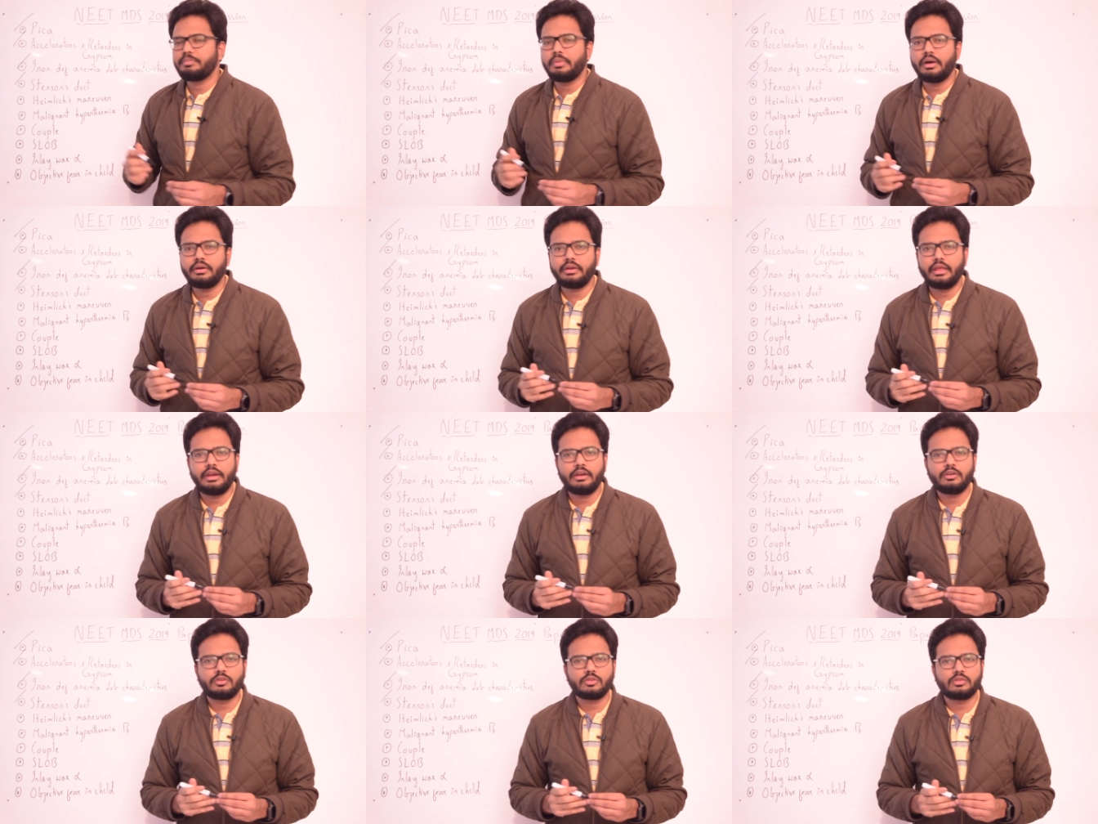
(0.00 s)

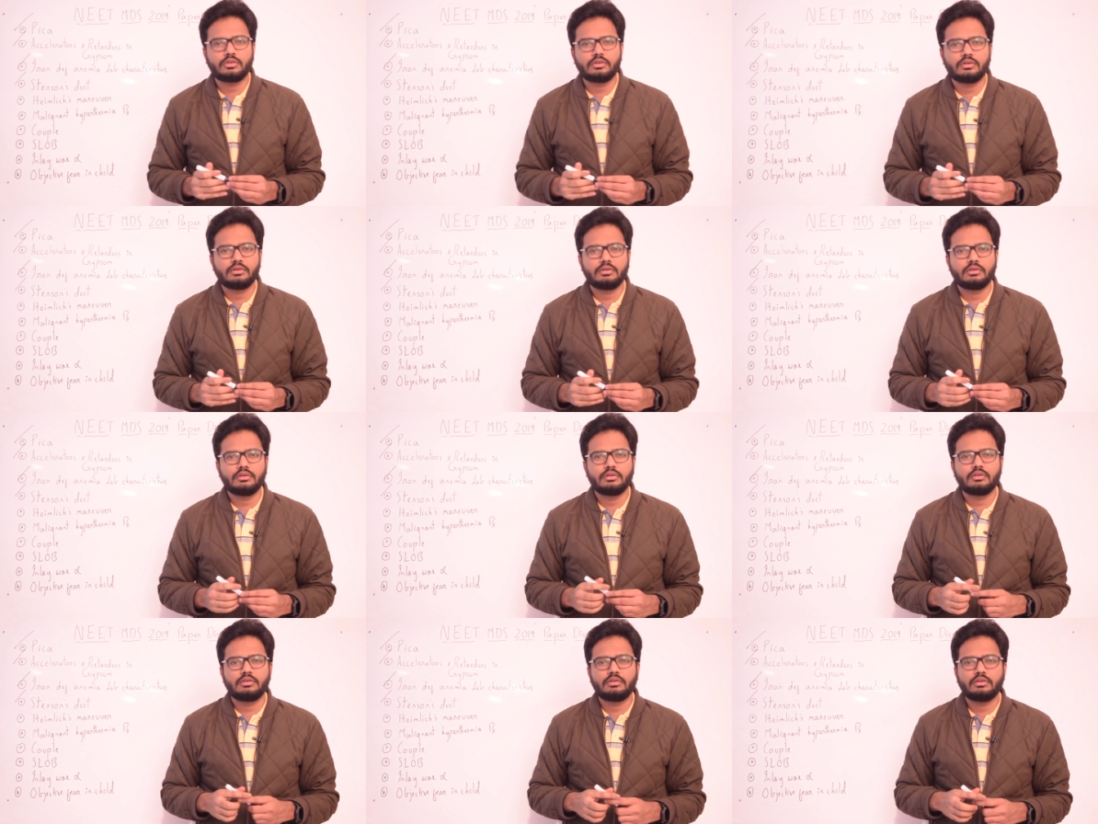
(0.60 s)
pertaining to
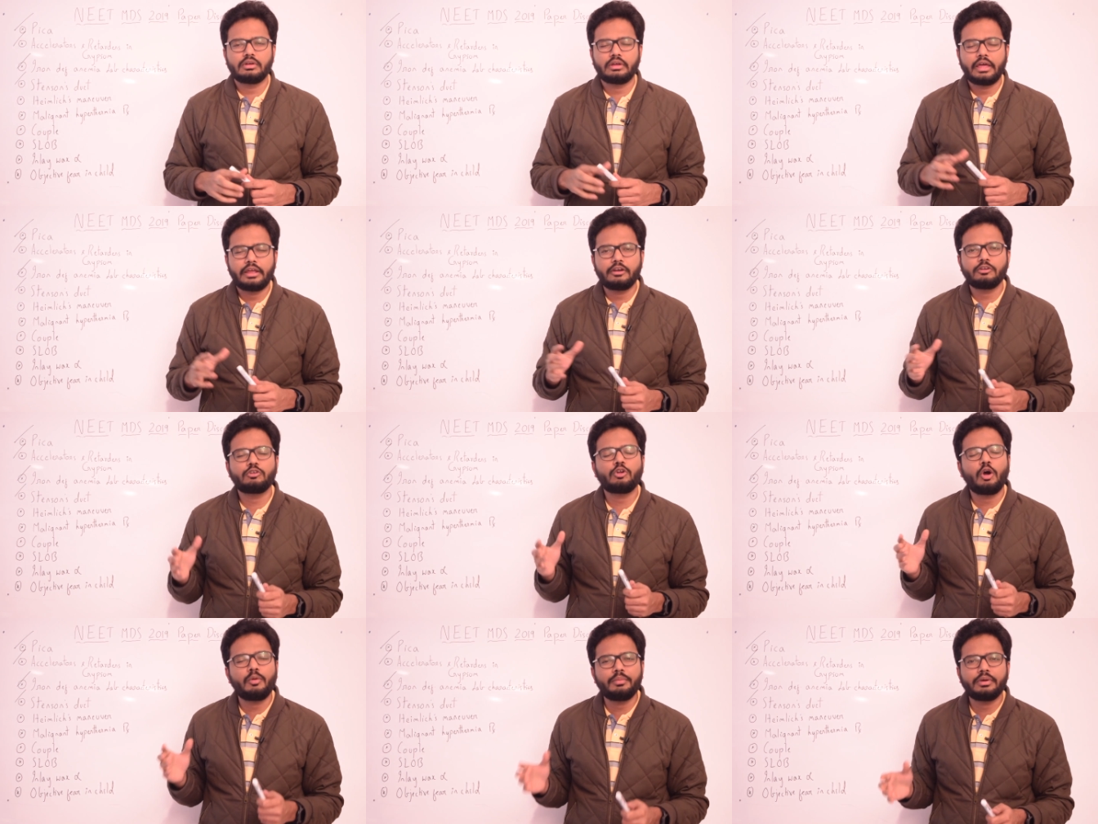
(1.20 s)
the
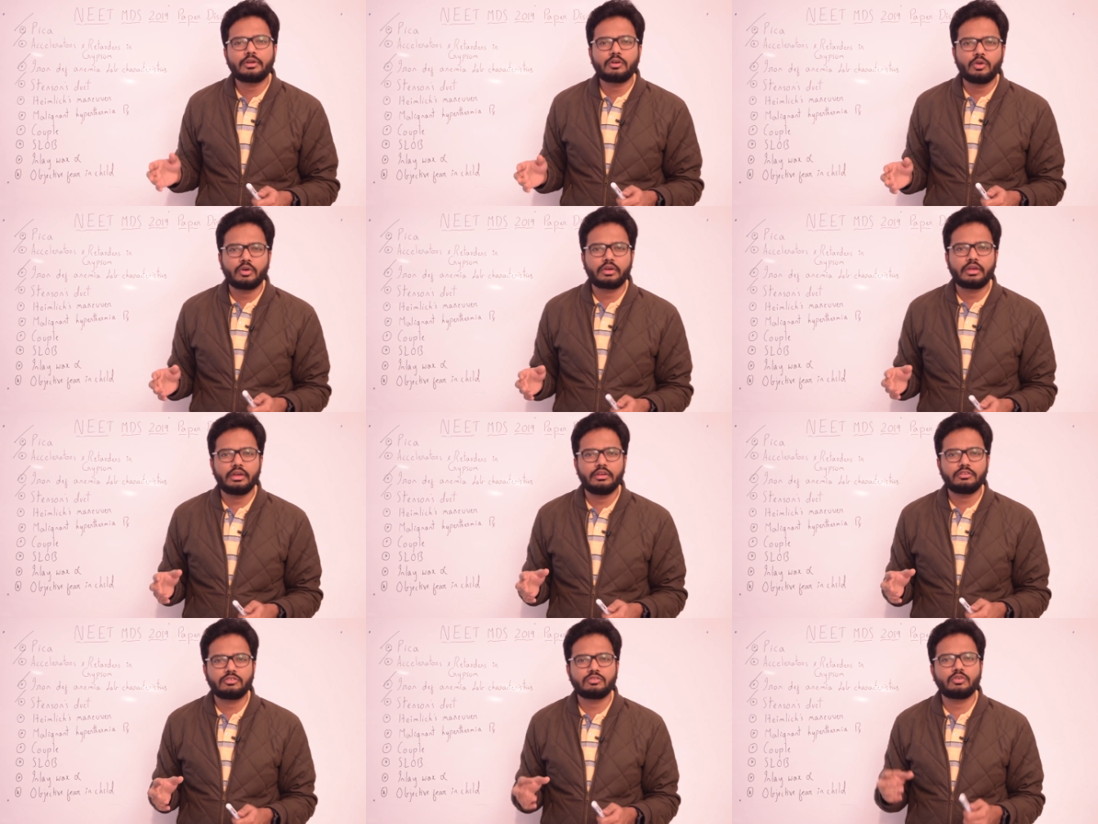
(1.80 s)
anatomic
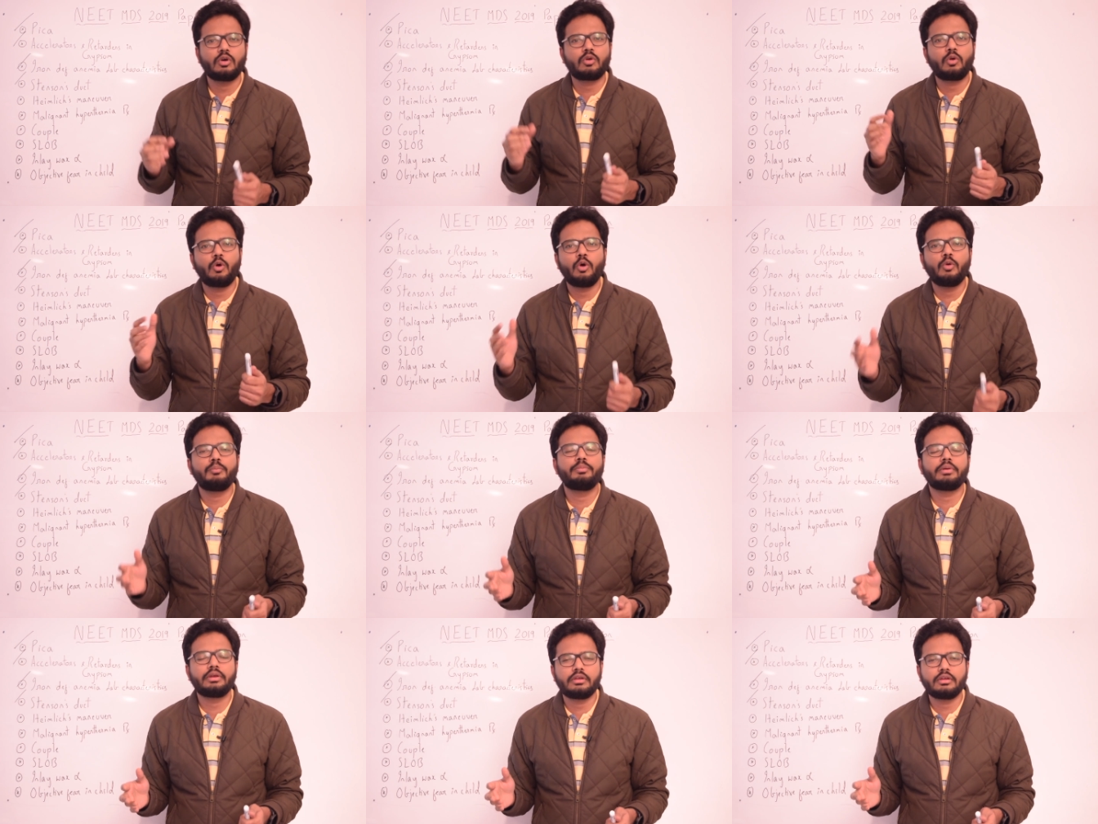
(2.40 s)
location or
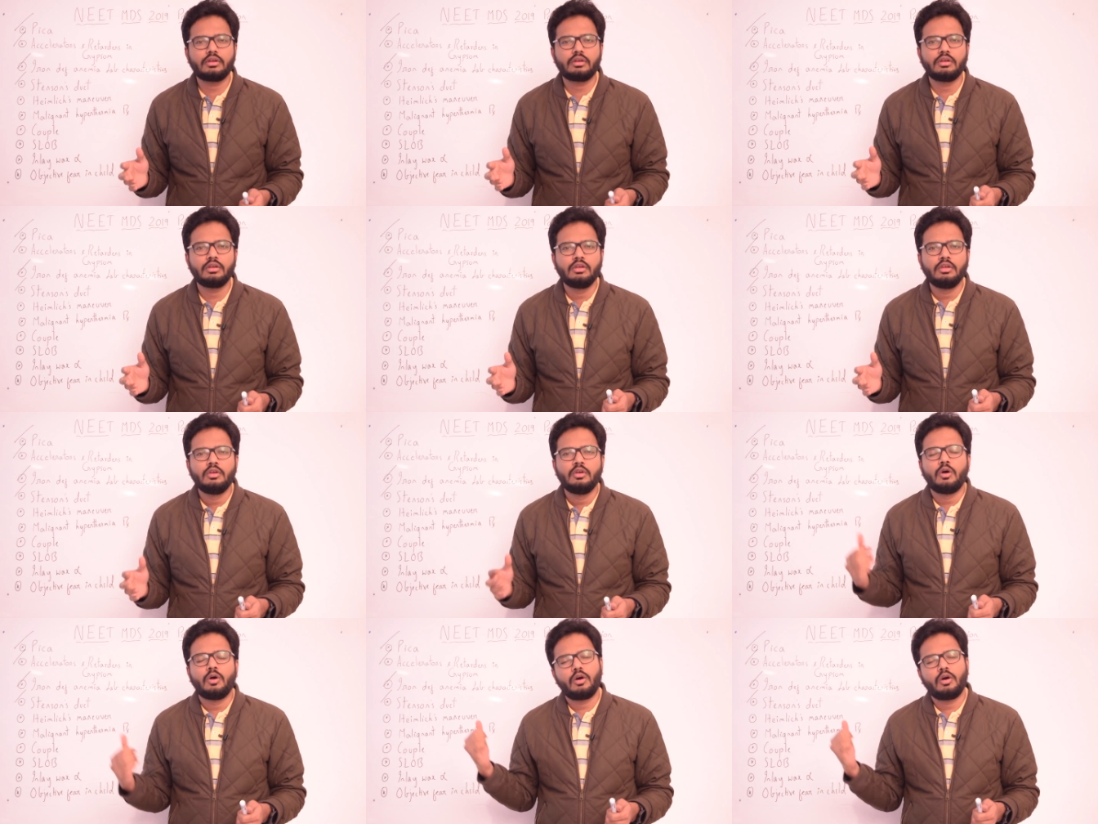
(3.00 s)
opening